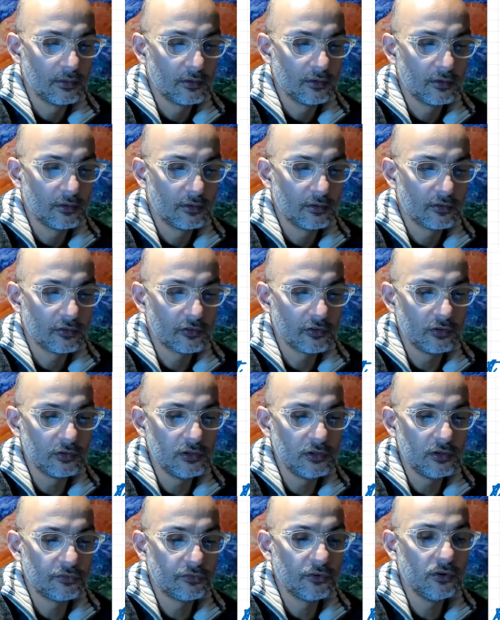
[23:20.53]
So
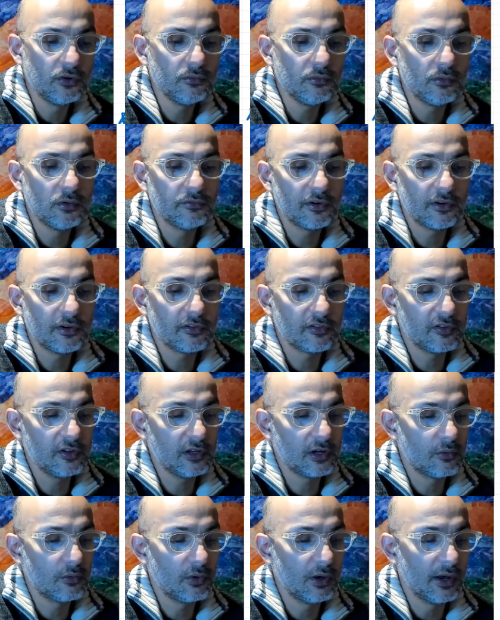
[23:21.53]
uniform over 0,
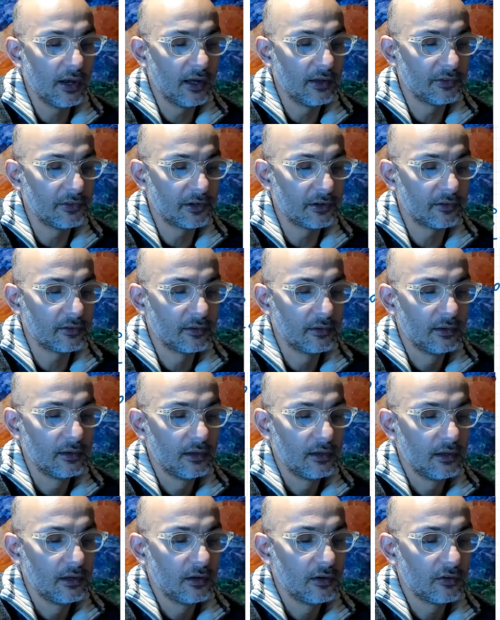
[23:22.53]
100.
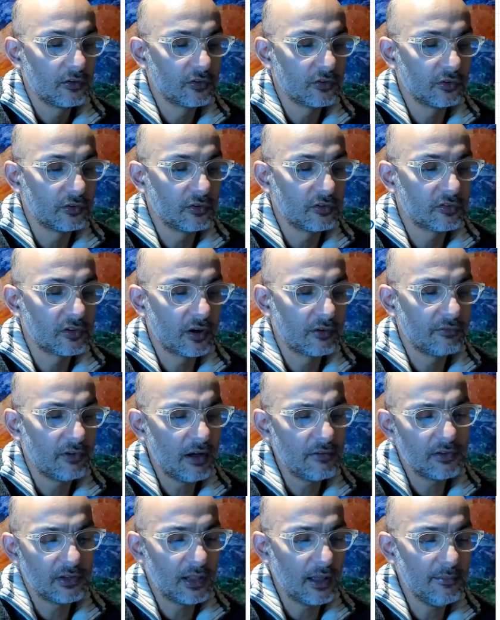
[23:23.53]
So to survive
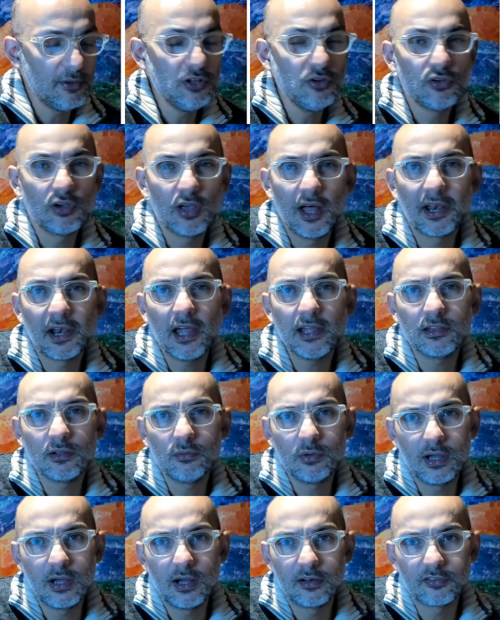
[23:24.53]
it, I mean, you can right
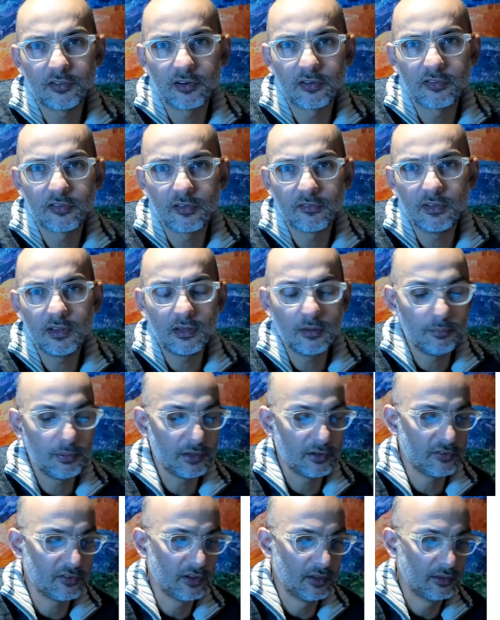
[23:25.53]
away answer
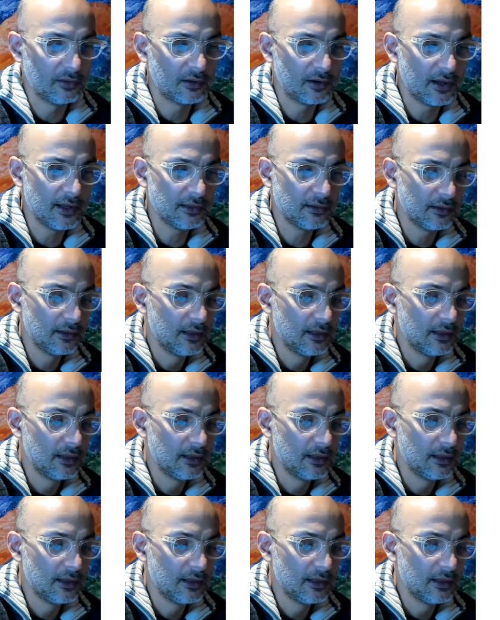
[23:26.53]
70%, right?